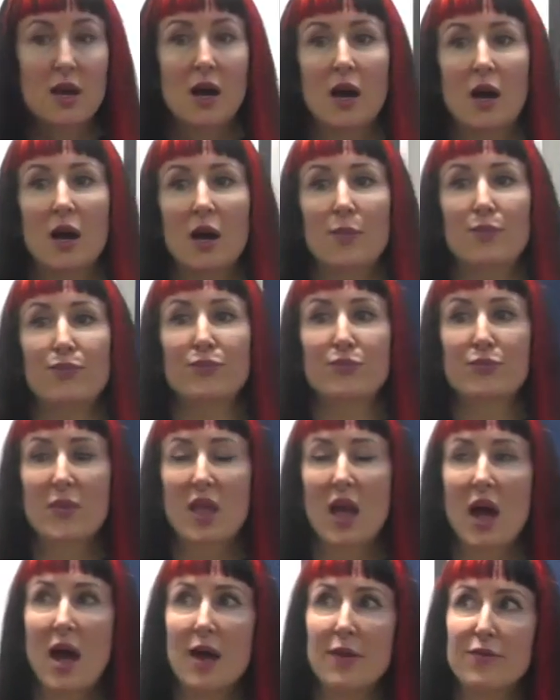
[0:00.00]

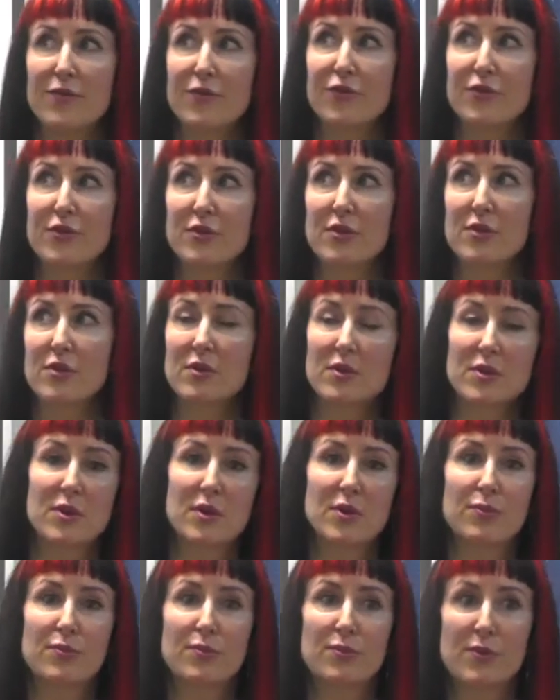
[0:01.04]
And
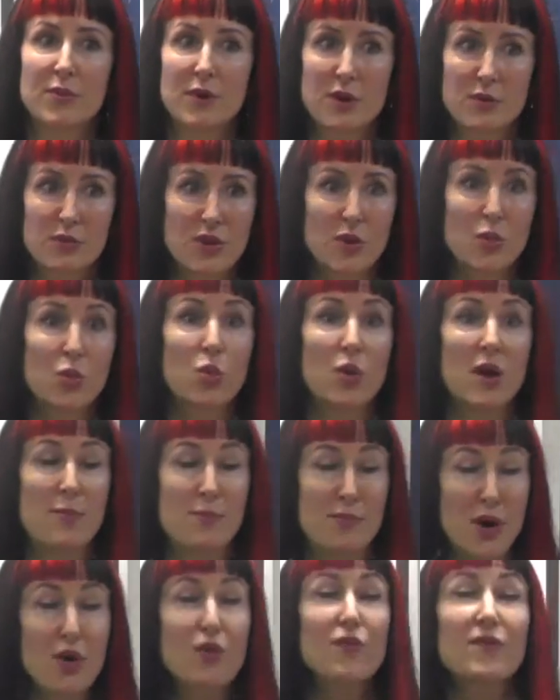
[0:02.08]
in
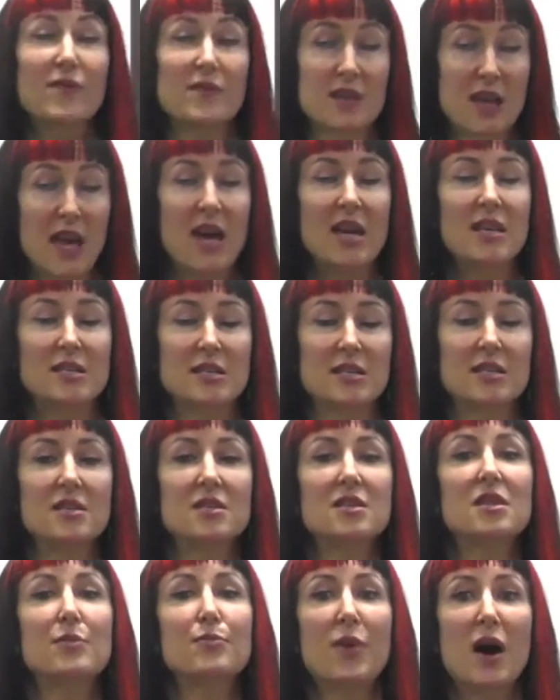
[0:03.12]
both
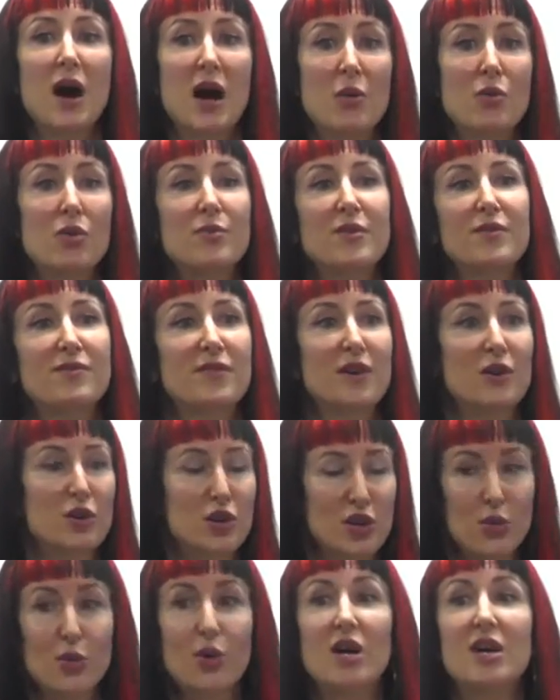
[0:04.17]
cases, the bi women felt
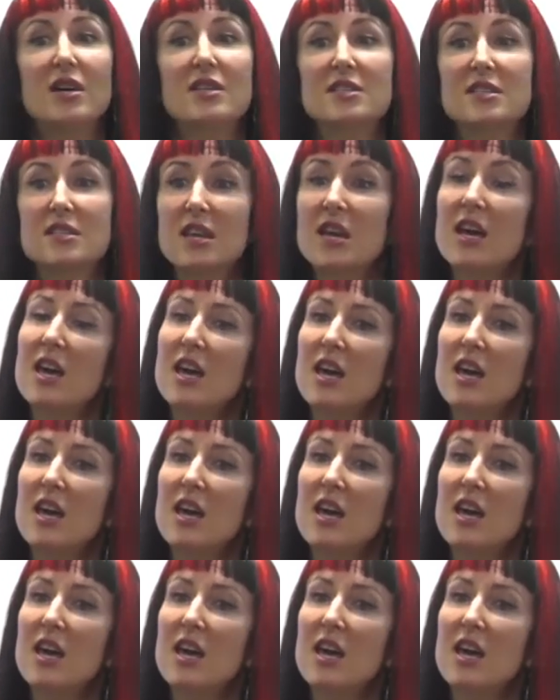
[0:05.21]
coerced